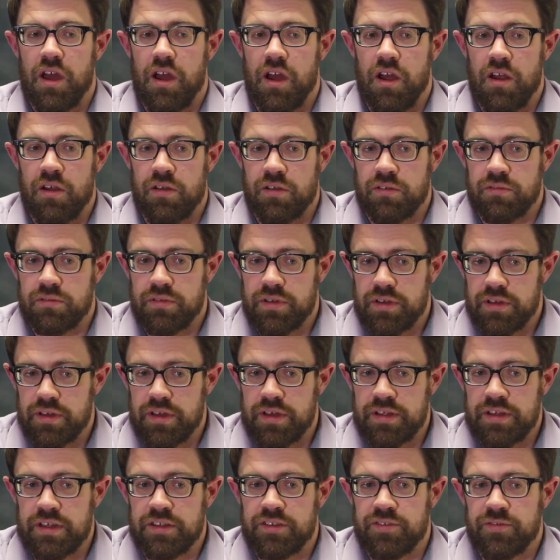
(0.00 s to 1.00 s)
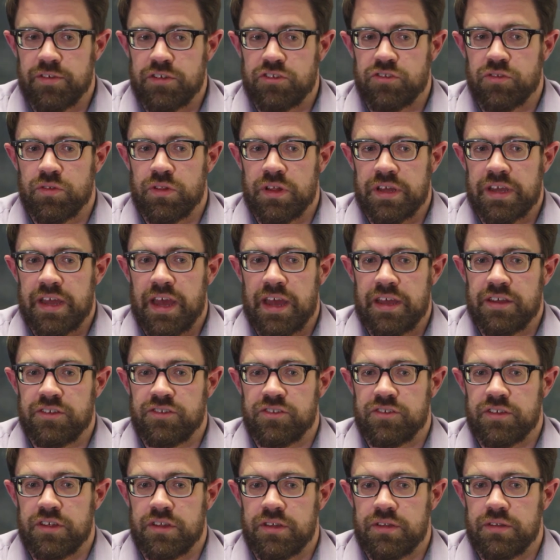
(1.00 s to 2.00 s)
or an individual
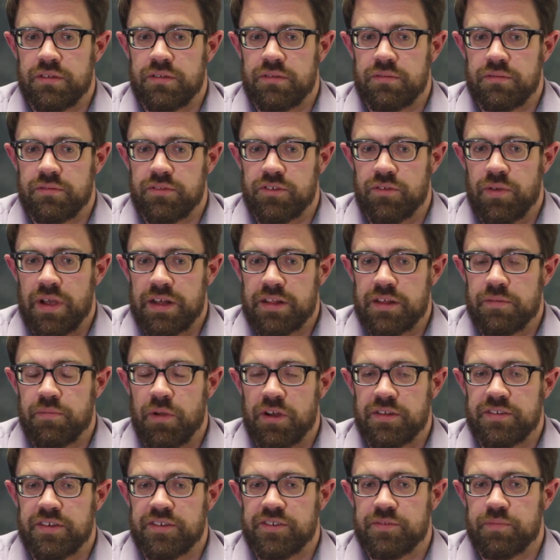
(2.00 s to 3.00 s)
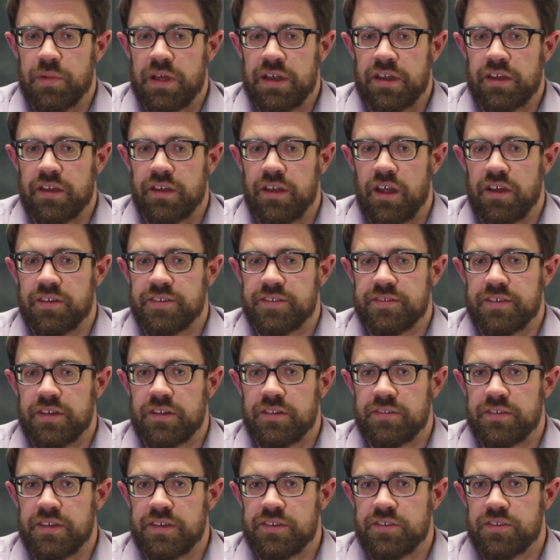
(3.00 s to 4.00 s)
engaged in directly participating in
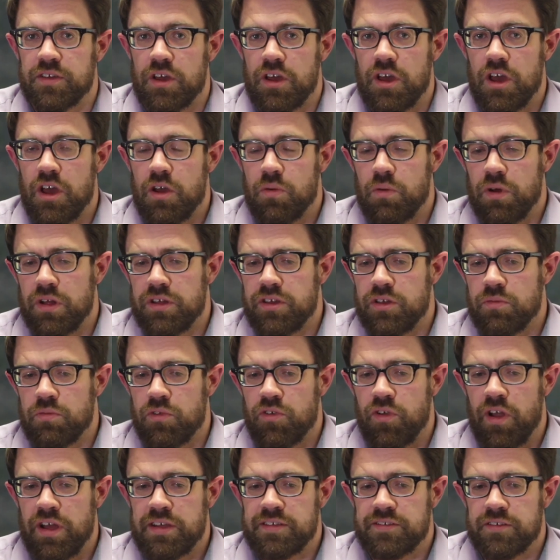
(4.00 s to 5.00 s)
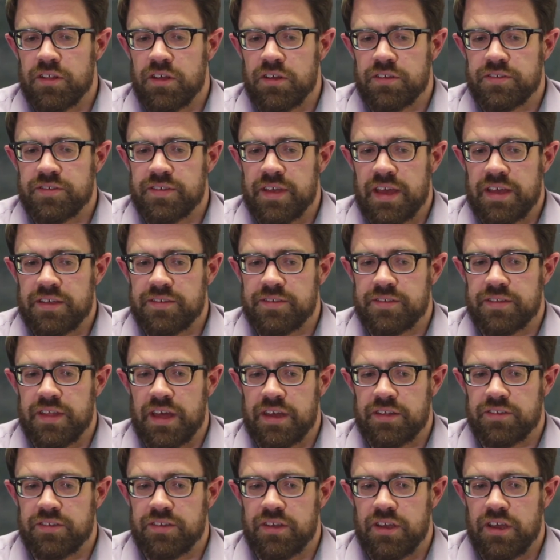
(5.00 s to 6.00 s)
hostilities, while human rights law says
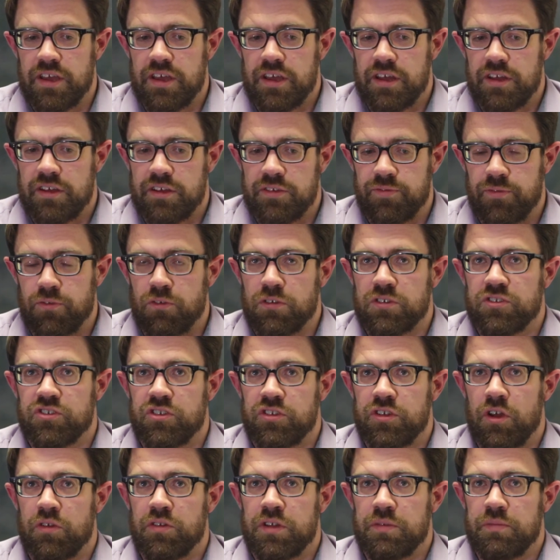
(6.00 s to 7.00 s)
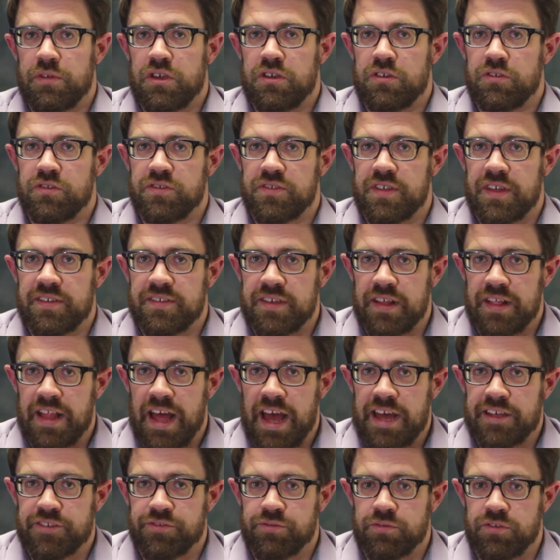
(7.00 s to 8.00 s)
that force should only be used as a
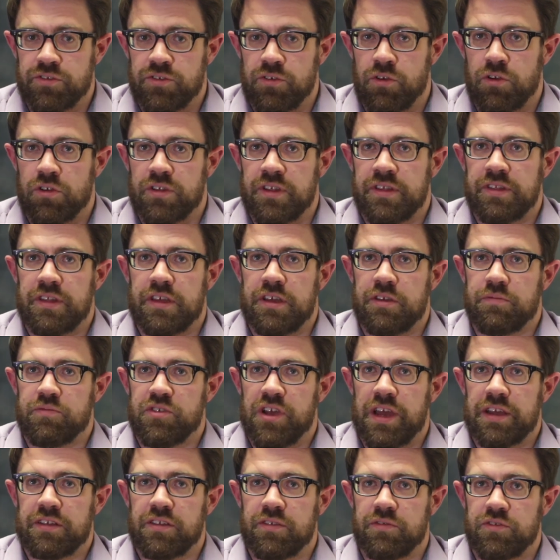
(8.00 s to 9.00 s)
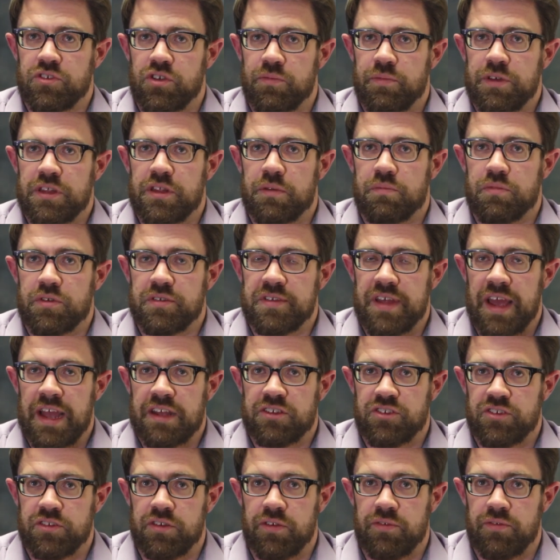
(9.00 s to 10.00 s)
last resort and the objective should be the
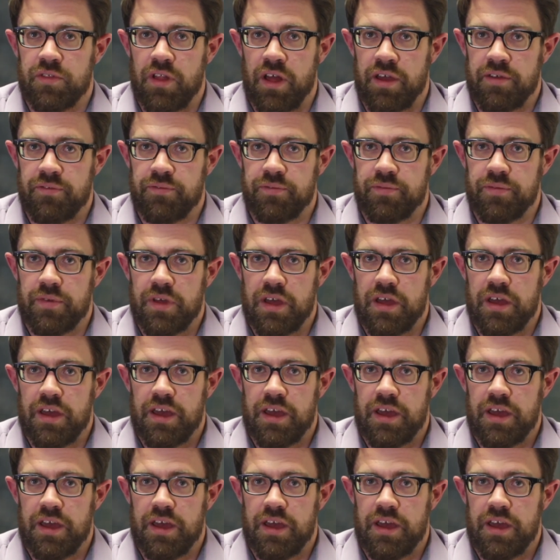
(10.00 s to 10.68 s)
protection of life.